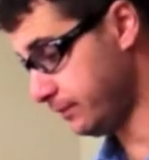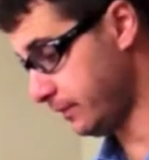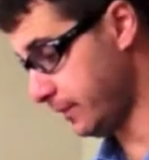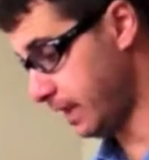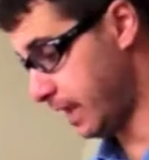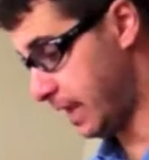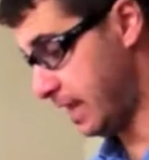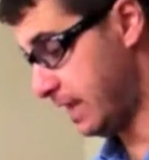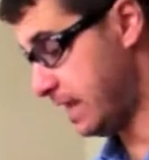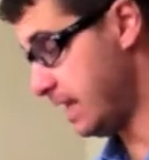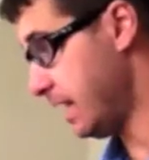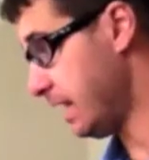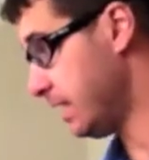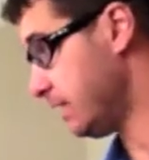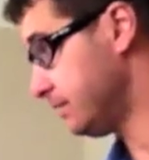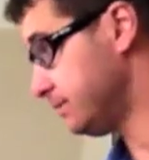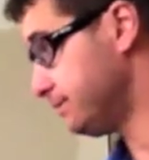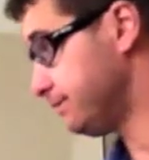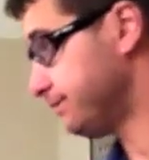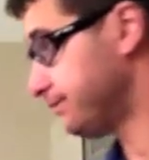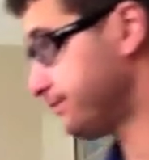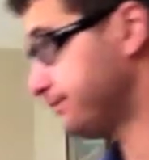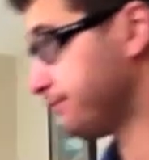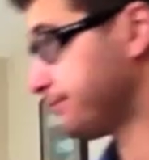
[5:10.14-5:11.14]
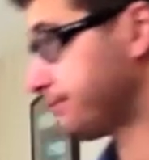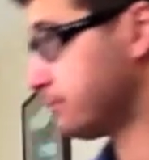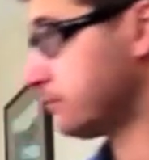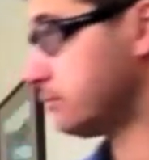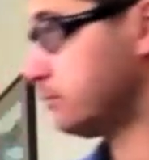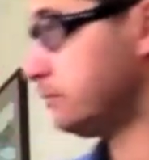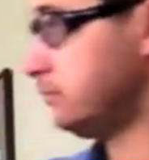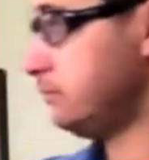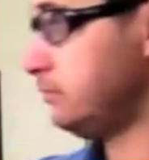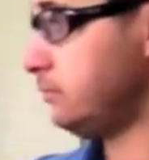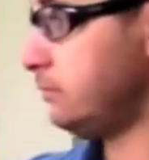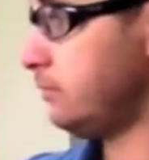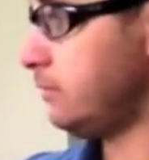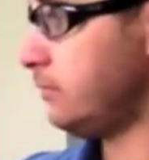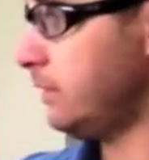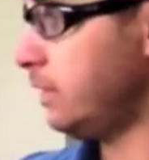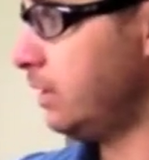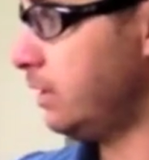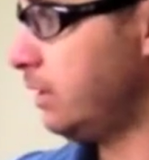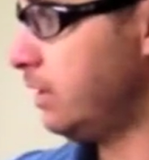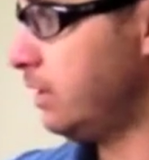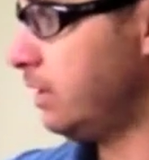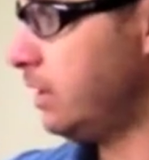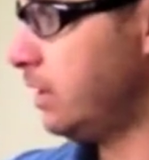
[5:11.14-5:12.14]
I can
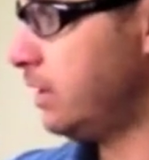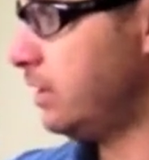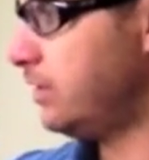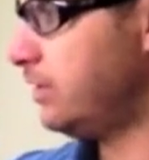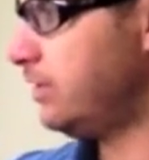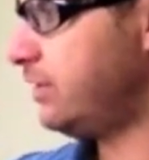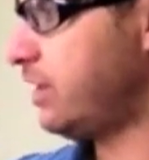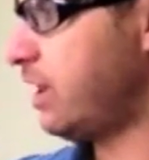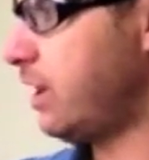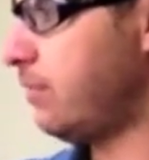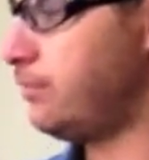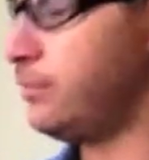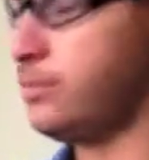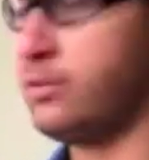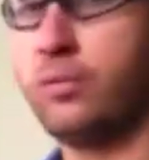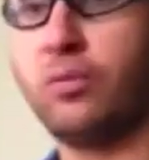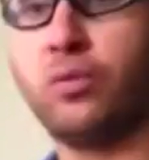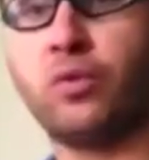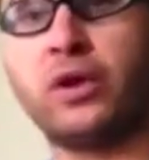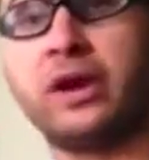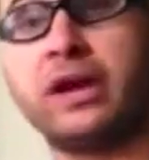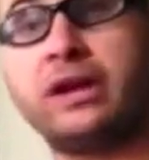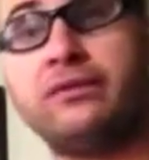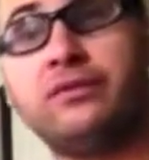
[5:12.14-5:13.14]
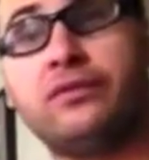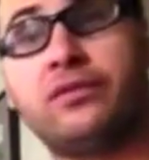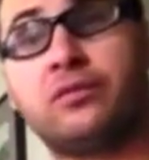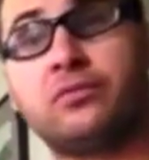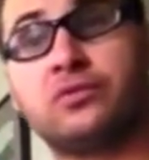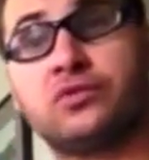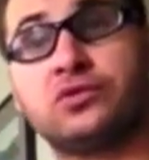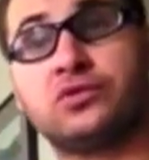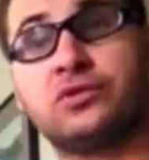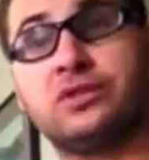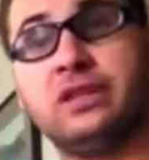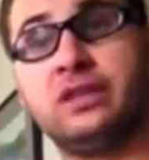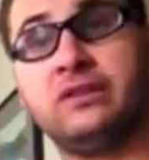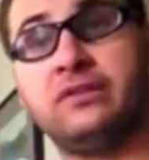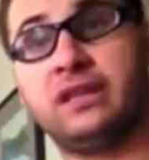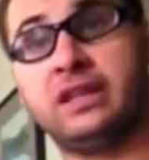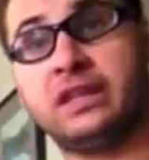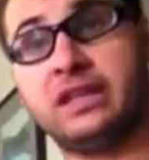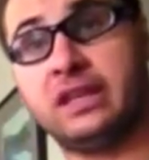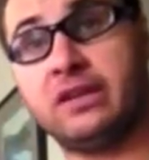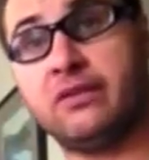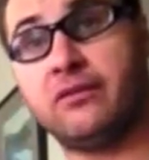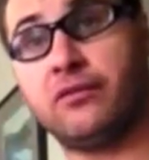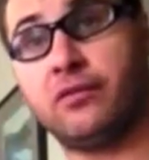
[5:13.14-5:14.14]
stop the brain from
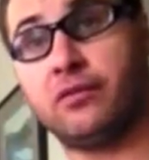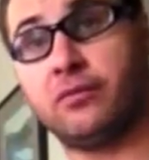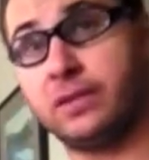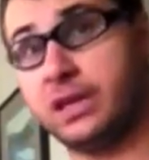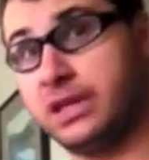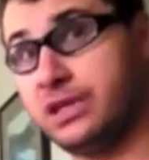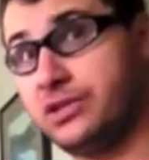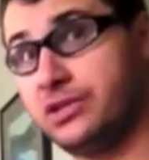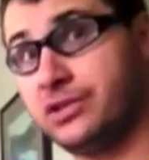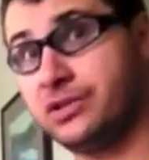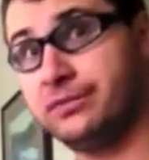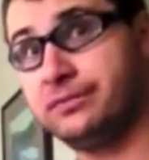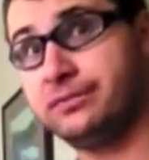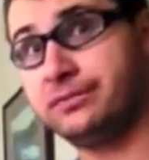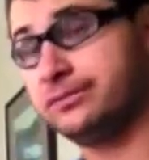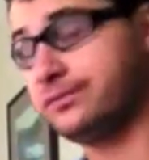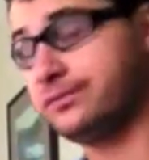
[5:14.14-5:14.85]
receiving the information.